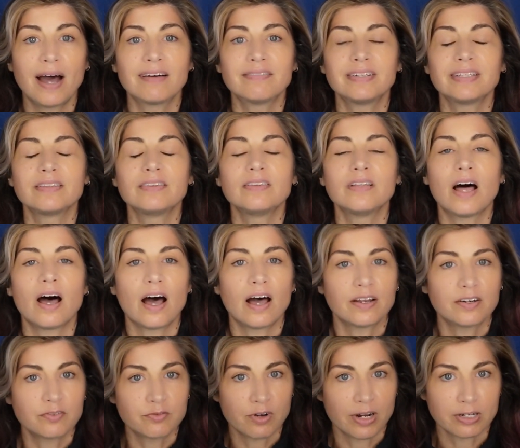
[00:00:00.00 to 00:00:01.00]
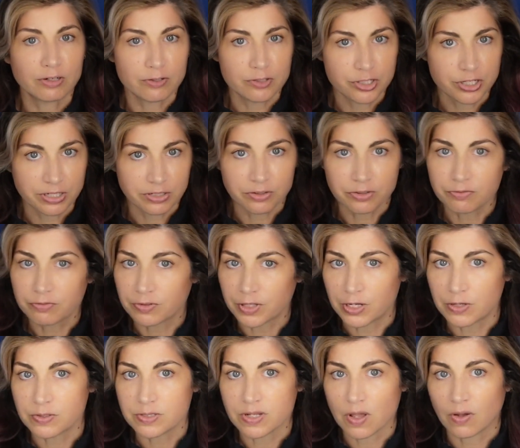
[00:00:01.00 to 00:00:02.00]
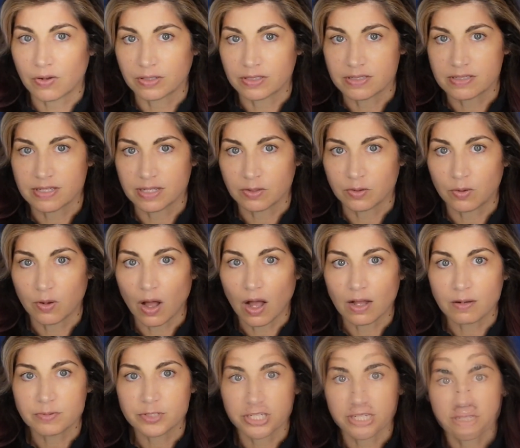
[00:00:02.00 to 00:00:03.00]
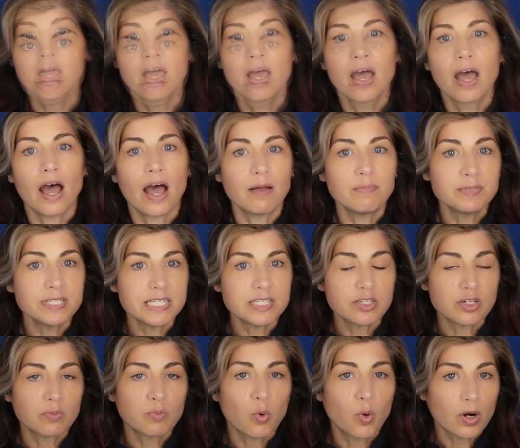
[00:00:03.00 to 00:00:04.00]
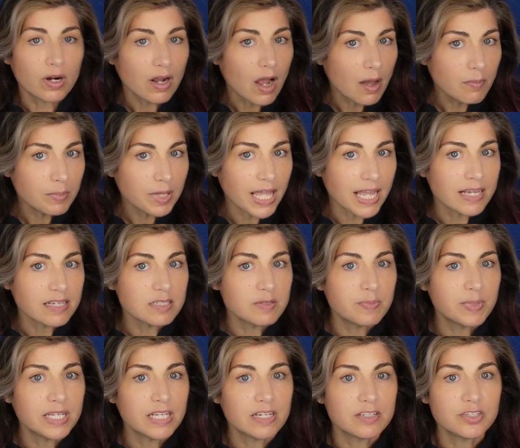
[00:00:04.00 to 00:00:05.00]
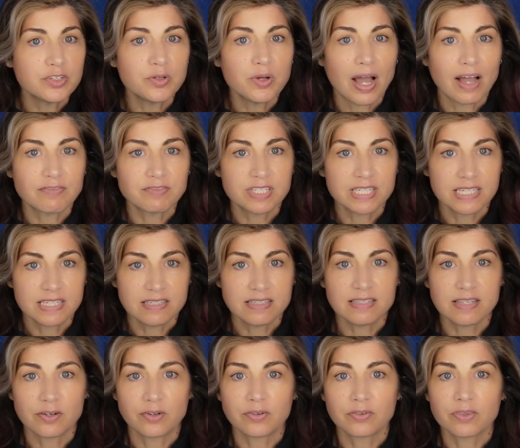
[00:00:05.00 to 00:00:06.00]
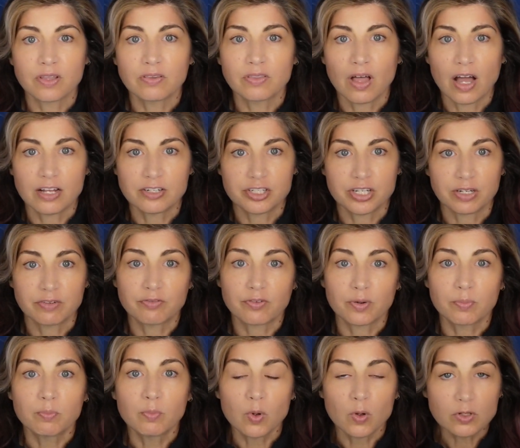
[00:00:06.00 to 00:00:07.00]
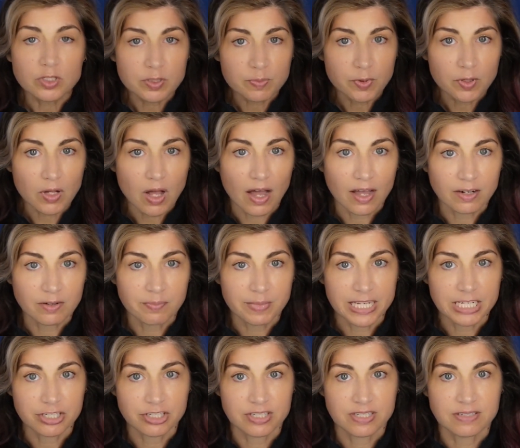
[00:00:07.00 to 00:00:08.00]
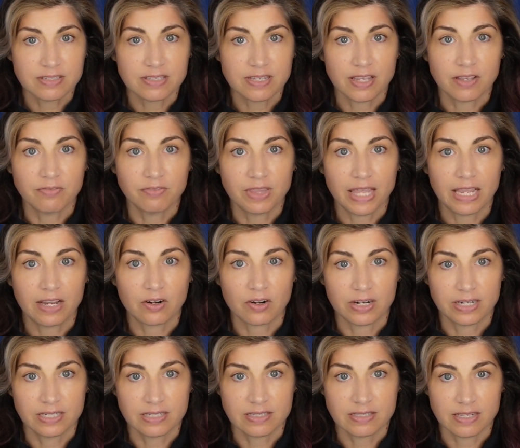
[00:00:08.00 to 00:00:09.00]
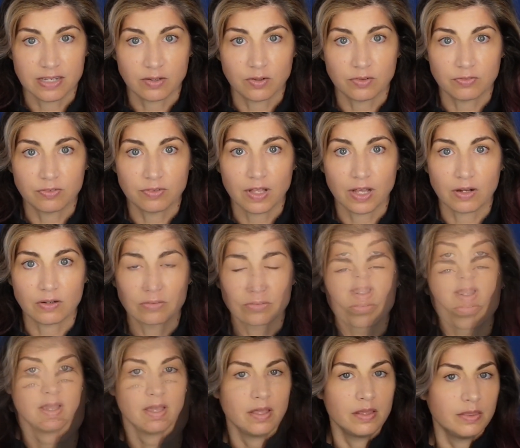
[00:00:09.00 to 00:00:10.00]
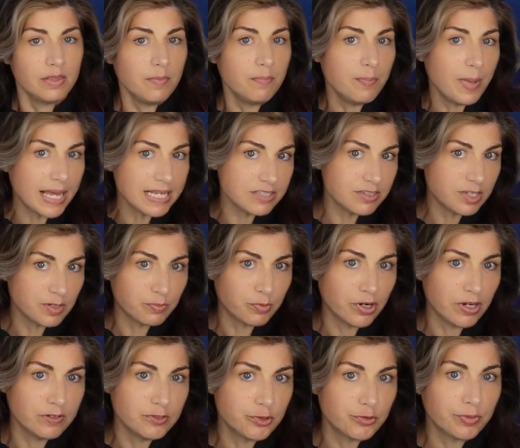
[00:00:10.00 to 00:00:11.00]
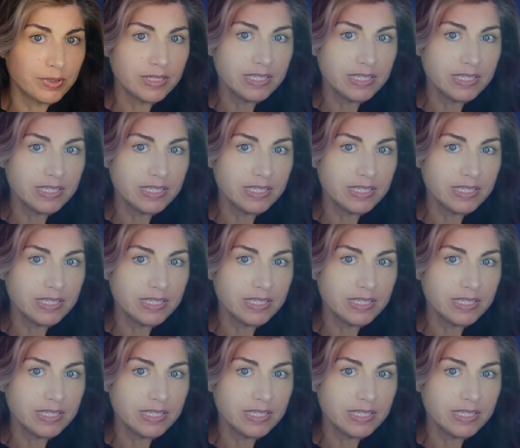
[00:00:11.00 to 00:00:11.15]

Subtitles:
a lot of record-triggered flows on a single object. Updates are more complex because you have to consider the logic for multiple automations if they are in a single flow. The best approach really